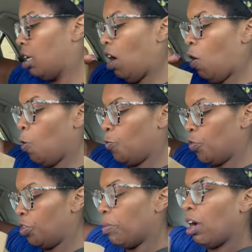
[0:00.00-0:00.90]
Old
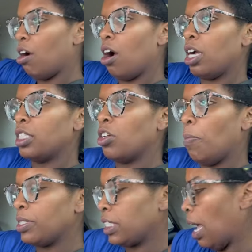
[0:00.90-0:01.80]
food in my car, so
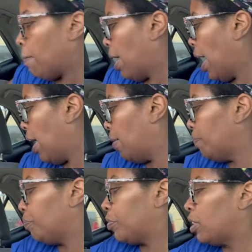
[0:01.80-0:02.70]
I'm gonna stop by